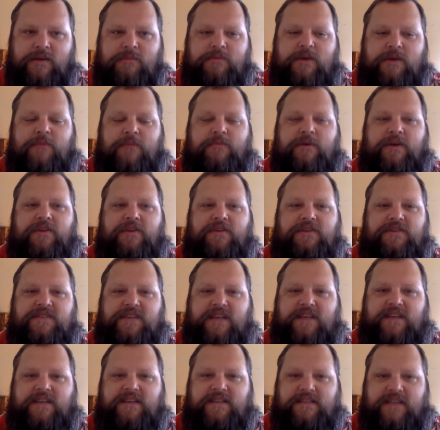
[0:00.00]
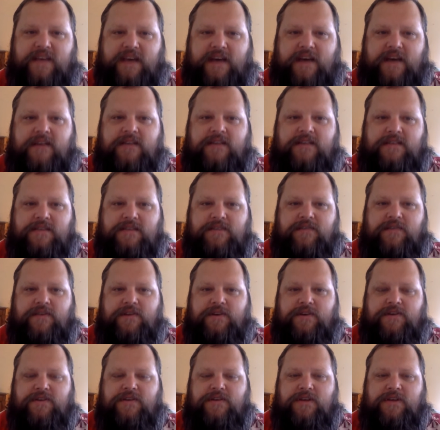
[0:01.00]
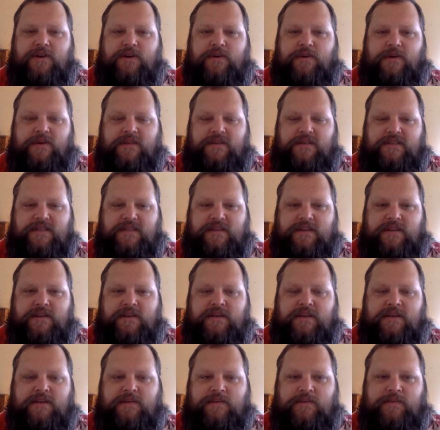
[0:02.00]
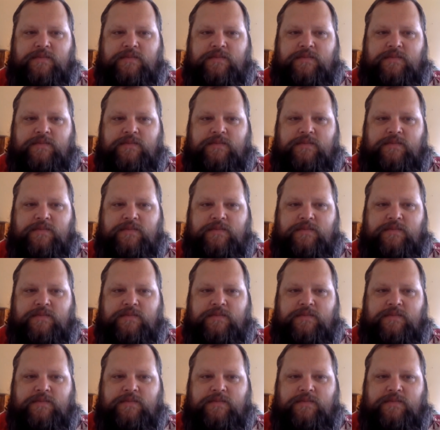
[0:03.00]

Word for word: My mother sadly died several years ago, quite suddenly.